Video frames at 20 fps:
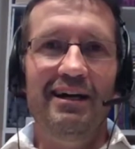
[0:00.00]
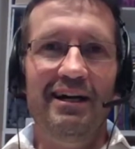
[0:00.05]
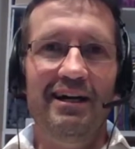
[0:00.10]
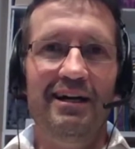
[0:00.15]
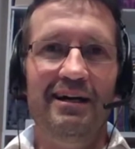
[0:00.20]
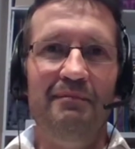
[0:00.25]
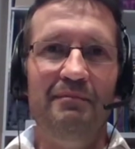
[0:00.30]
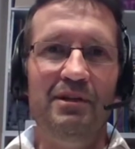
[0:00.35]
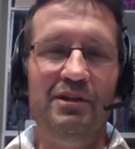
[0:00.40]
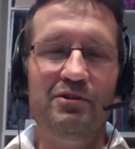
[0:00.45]

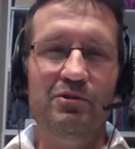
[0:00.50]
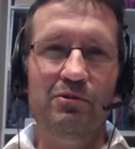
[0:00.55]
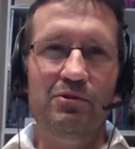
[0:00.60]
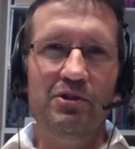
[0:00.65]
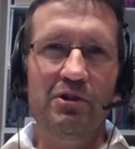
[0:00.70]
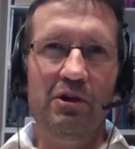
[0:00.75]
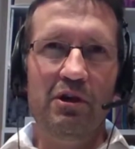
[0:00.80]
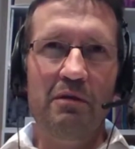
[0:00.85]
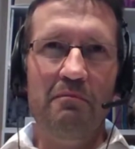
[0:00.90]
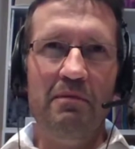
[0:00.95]
There's
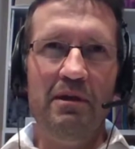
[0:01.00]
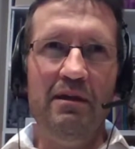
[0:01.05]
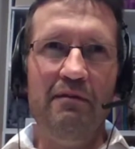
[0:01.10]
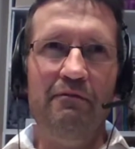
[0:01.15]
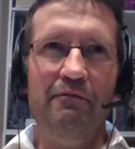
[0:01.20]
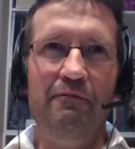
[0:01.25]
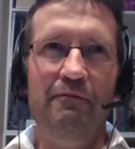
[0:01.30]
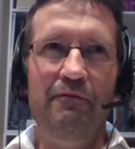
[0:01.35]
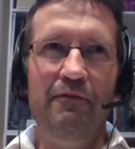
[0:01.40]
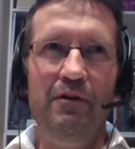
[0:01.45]
also going to be a
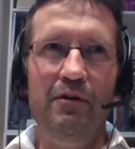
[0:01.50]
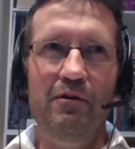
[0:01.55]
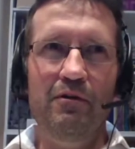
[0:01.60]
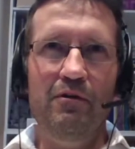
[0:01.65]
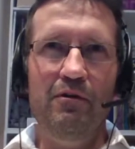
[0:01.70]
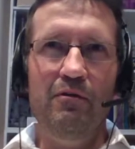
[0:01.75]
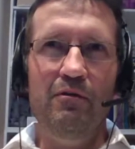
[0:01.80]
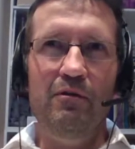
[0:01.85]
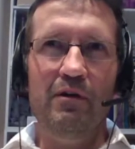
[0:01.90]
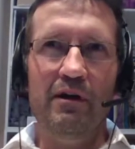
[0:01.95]

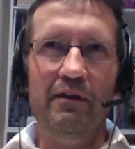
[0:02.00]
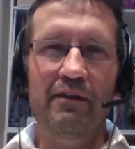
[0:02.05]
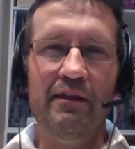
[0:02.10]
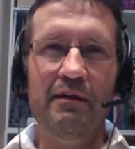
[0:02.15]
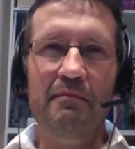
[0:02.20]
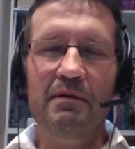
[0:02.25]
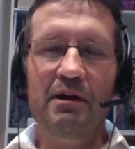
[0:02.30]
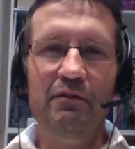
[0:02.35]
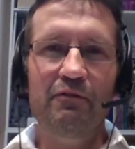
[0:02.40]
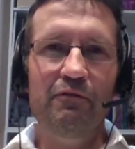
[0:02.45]
few, I
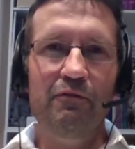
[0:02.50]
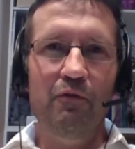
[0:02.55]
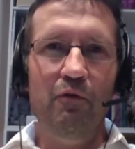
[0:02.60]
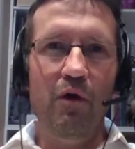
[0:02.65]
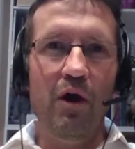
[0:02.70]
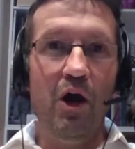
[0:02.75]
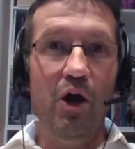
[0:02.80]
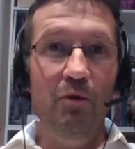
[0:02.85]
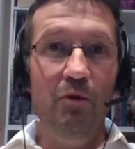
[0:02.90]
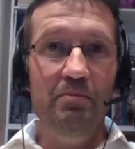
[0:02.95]
think about
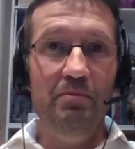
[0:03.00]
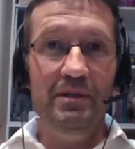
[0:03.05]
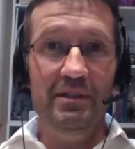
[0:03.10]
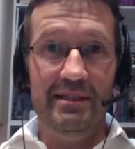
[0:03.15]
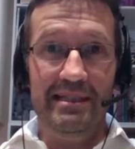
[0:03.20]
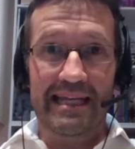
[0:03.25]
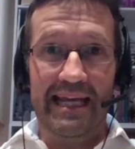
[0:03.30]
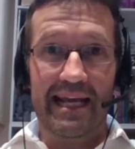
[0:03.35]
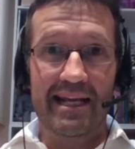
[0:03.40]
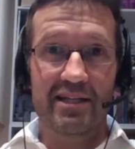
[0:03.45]
4 open
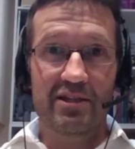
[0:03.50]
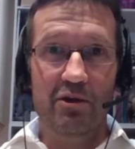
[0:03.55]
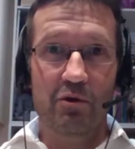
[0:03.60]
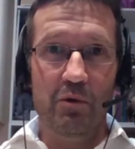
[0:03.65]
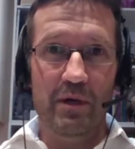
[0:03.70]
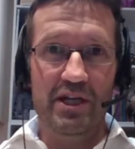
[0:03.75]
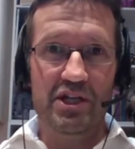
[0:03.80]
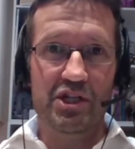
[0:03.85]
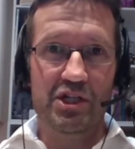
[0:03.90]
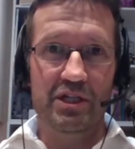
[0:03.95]
text
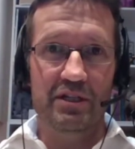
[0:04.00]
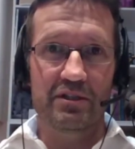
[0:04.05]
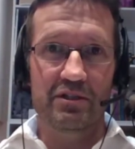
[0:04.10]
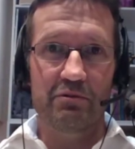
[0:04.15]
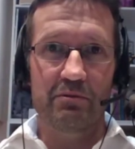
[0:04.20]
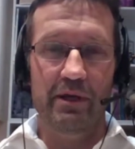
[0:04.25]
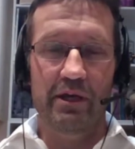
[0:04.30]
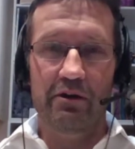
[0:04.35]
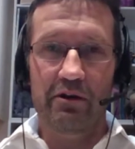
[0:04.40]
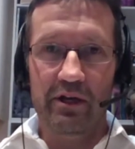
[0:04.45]

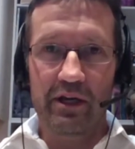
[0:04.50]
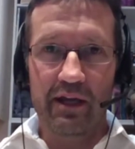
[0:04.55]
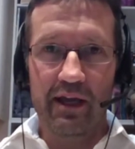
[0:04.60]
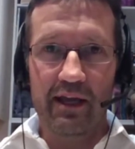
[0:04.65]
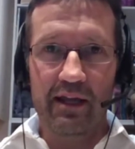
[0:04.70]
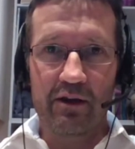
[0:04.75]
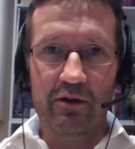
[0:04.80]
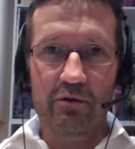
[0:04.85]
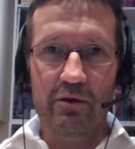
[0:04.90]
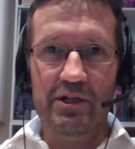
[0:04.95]
questions where you're going to
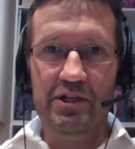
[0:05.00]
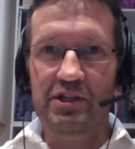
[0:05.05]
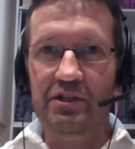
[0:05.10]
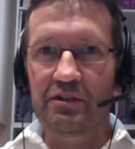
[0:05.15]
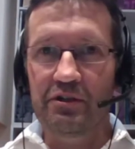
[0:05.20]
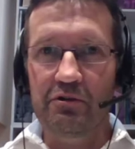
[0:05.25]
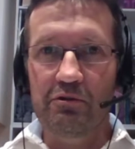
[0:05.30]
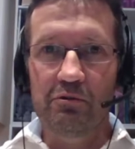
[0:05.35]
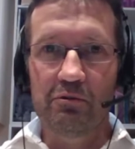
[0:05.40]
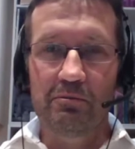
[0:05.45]
get a
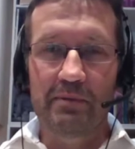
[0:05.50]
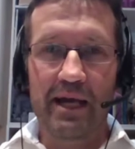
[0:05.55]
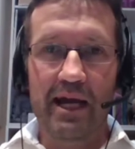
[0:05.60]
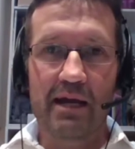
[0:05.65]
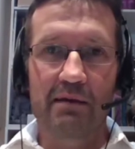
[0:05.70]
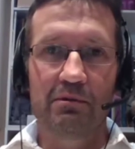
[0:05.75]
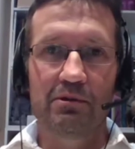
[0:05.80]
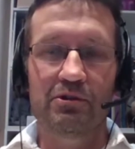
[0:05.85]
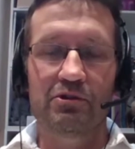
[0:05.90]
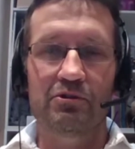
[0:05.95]
question, you will be
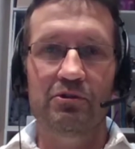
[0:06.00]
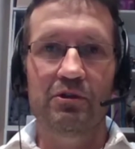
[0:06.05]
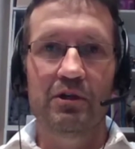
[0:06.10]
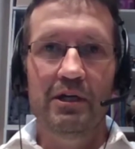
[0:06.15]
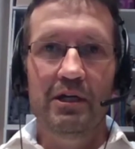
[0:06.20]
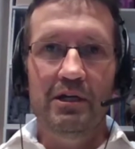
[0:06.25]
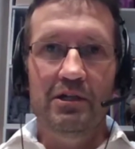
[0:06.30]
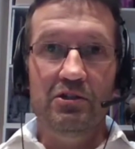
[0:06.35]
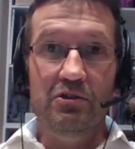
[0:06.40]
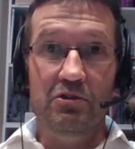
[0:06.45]
able to
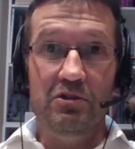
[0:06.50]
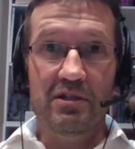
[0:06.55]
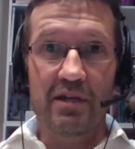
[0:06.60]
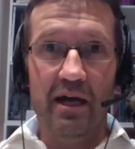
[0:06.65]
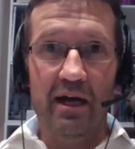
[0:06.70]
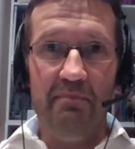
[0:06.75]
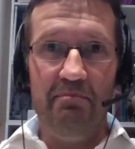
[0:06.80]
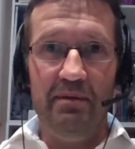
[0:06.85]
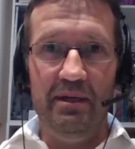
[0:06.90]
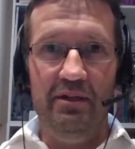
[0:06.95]

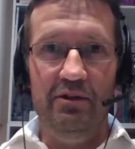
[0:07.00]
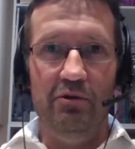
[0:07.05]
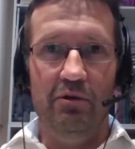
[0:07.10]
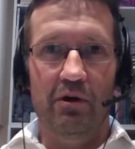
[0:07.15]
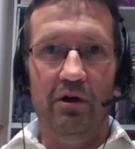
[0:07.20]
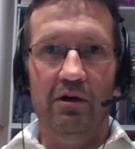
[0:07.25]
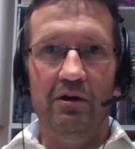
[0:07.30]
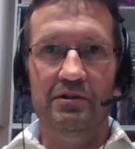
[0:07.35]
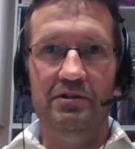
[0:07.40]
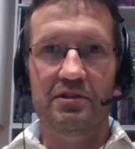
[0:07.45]
type in
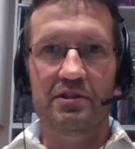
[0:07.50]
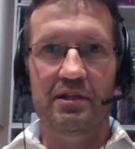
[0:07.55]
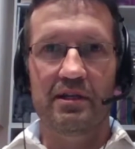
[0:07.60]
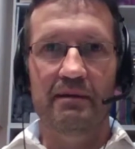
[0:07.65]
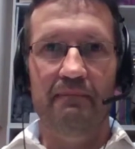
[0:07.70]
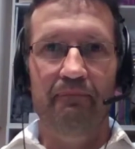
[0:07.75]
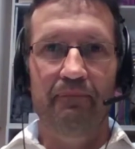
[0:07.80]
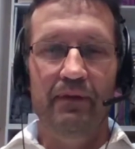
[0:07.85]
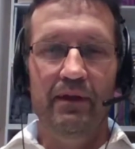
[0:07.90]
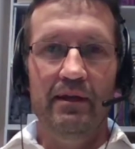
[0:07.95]
your
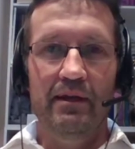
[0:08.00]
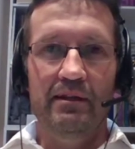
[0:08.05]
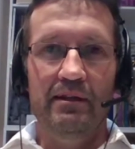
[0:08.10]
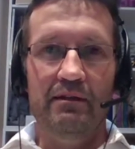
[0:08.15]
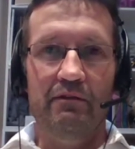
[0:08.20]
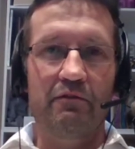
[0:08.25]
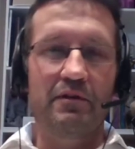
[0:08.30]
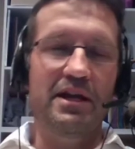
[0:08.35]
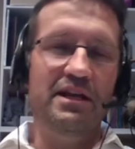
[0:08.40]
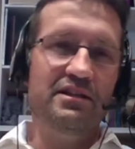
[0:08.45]
answer.
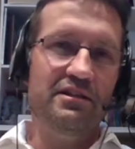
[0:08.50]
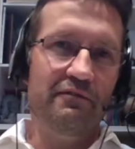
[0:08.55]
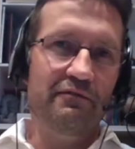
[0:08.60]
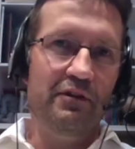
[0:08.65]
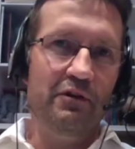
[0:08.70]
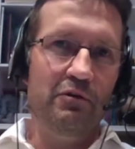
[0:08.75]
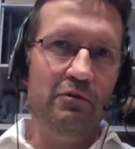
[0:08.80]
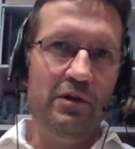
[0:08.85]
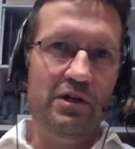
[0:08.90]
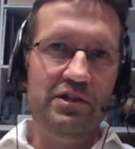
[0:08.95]
The rest of
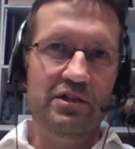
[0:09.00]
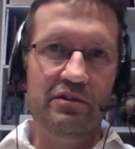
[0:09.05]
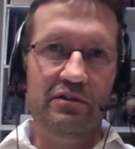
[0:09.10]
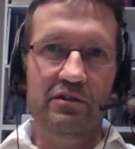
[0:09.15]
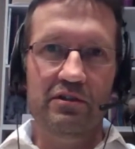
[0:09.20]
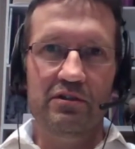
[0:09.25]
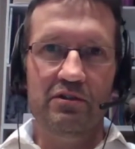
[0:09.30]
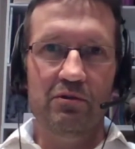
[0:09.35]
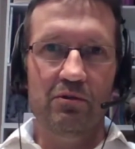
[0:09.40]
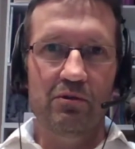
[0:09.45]
the
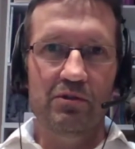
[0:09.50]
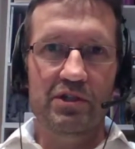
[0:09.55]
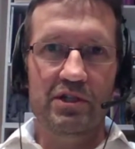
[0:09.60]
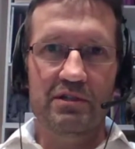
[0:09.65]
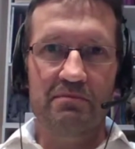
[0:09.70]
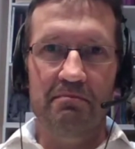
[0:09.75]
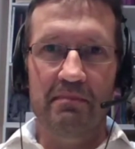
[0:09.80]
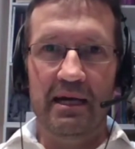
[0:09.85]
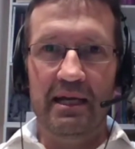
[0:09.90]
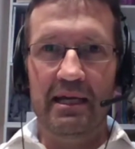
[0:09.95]
questions is all
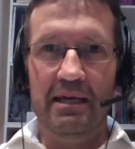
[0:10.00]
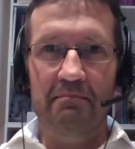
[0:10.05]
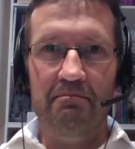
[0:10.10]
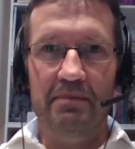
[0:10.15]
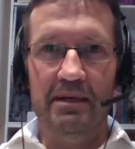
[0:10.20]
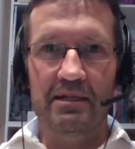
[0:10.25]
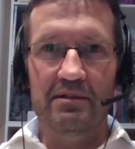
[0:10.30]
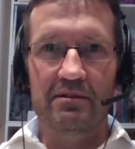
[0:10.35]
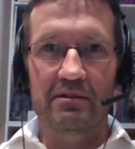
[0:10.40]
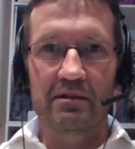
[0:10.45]
just monkey
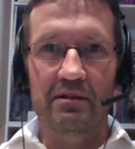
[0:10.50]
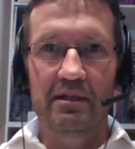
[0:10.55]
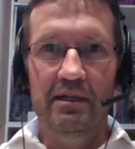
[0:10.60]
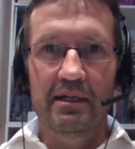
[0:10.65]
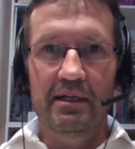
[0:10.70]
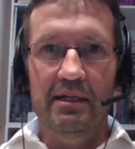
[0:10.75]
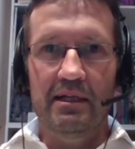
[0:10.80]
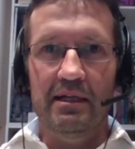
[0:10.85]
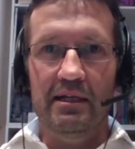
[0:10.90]
puzzle,